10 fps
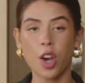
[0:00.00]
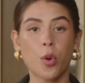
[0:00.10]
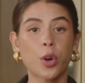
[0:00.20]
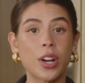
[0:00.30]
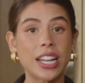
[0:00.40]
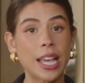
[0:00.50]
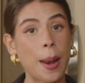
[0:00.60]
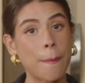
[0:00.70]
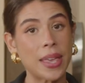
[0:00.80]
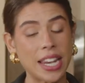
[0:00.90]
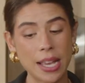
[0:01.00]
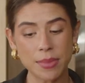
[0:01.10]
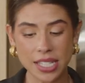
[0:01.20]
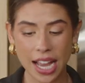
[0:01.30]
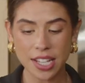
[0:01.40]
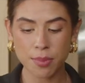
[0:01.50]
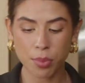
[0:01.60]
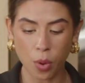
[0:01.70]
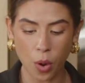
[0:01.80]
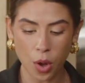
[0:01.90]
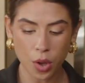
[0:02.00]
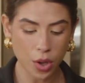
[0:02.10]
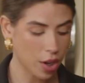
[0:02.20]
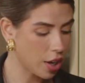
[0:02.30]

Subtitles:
We're going to get a medium-sized bowl,